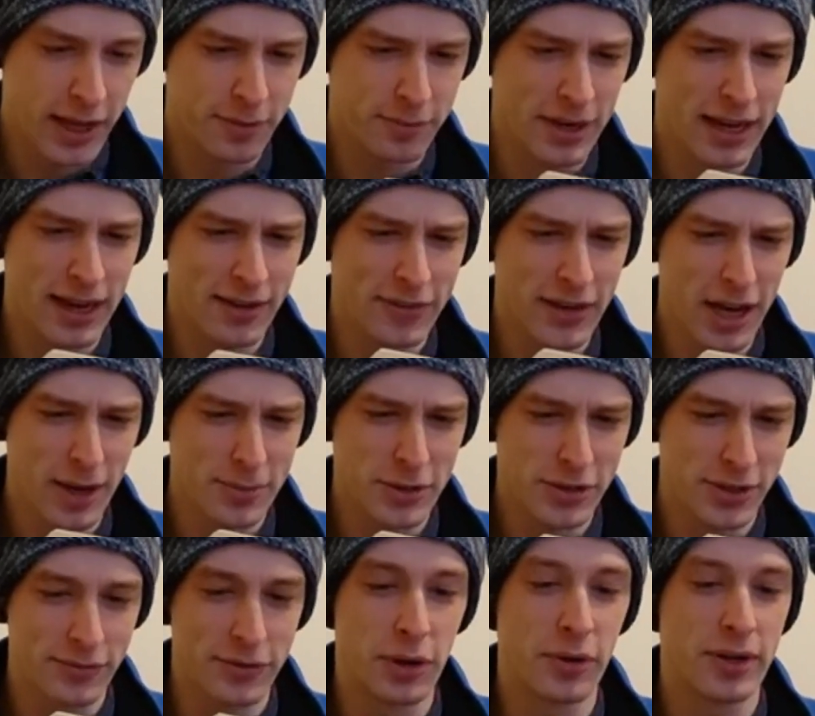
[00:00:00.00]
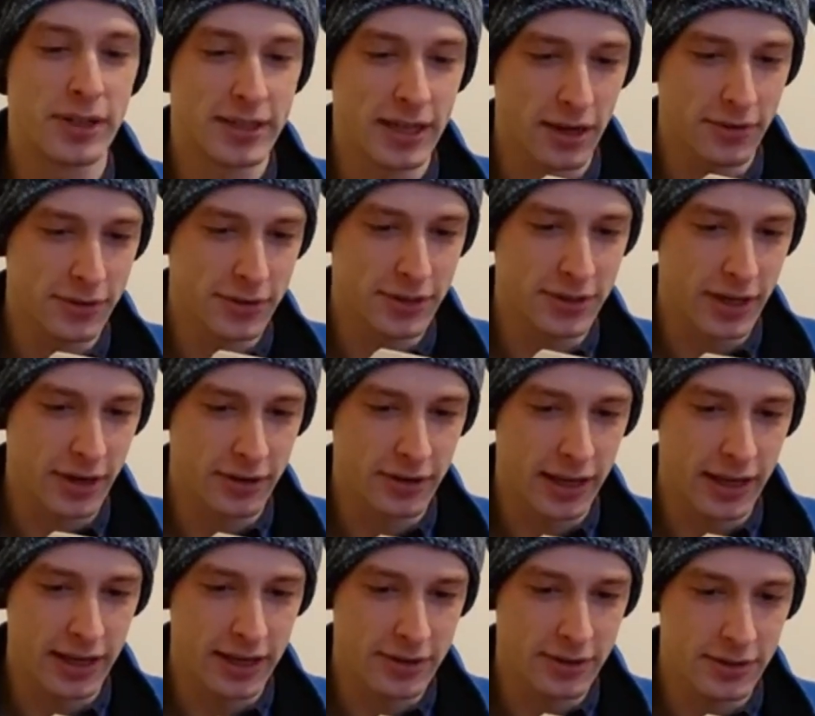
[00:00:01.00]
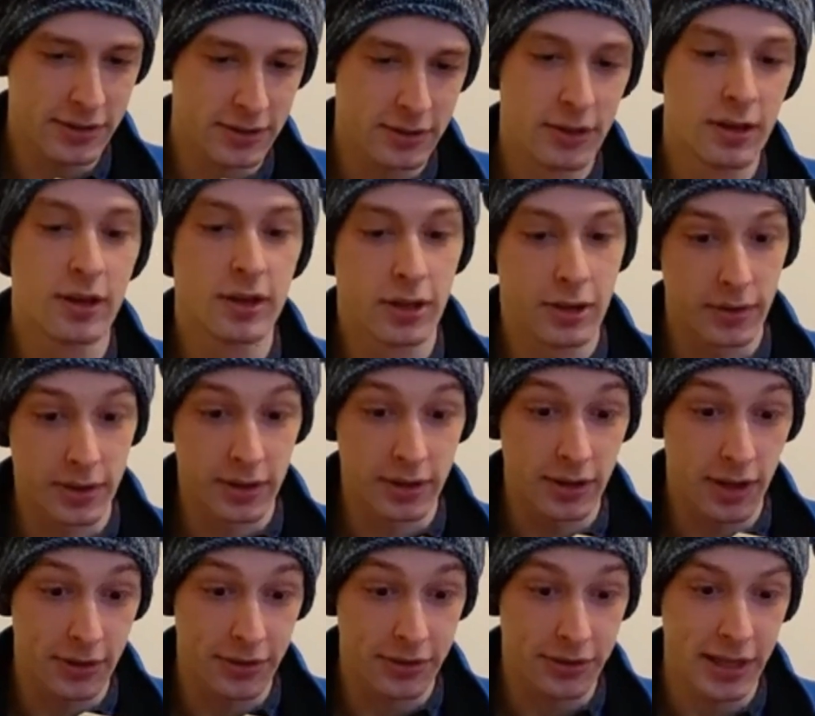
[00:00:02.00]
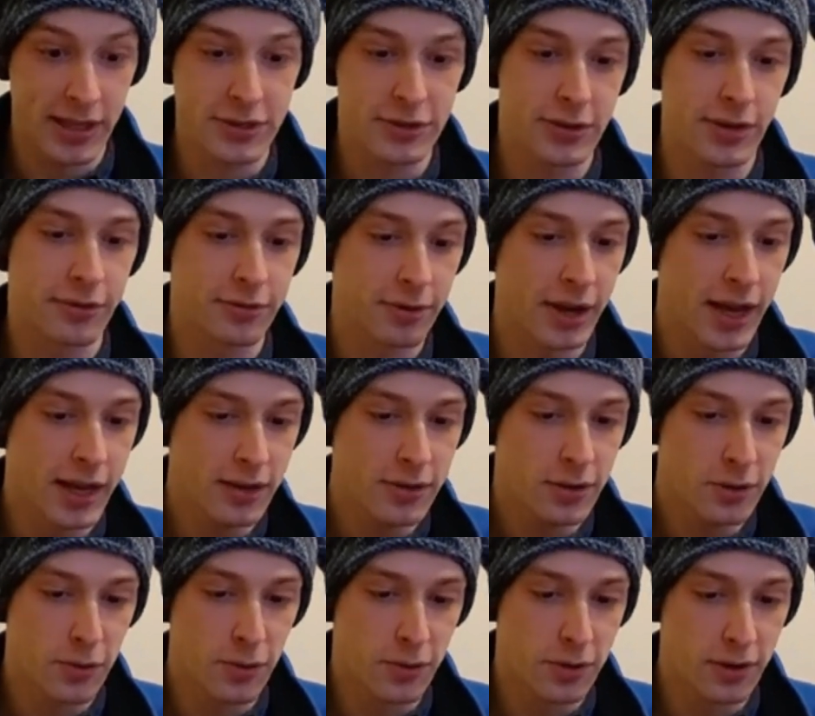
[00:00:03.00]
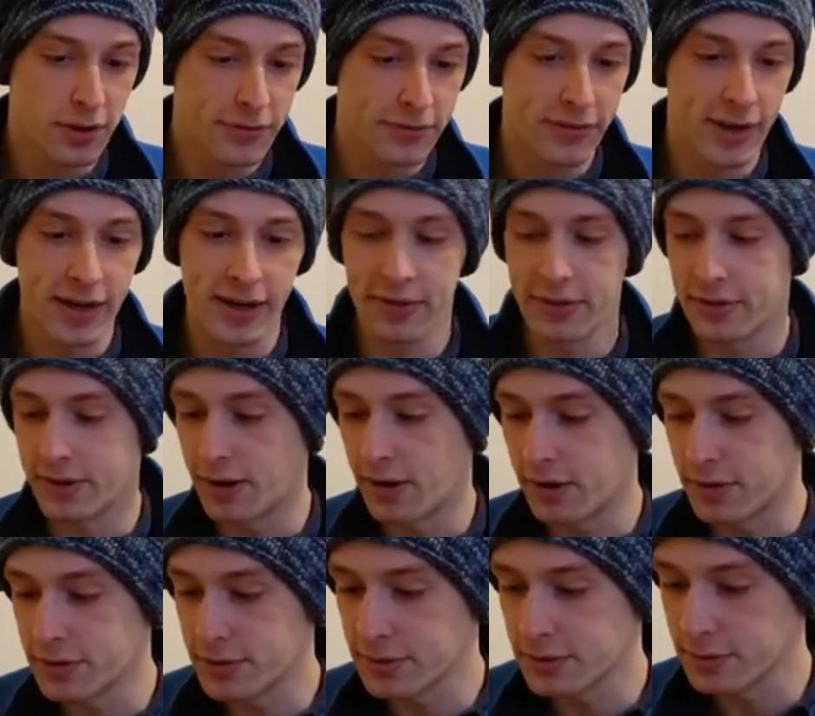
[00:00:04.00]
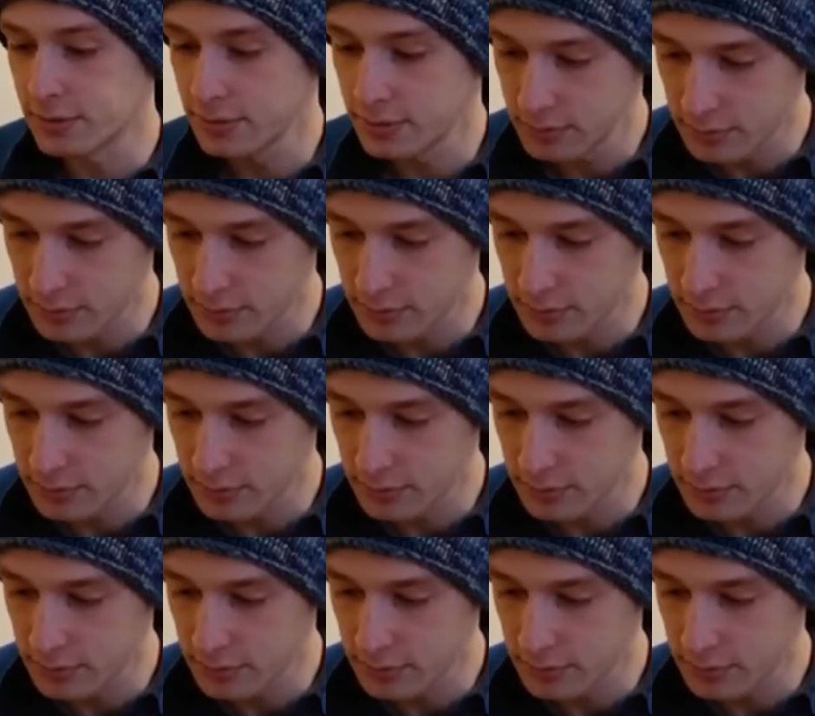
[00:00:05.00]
we have the options of going down the staircase, going along the ledge to the right, or fighting the guards.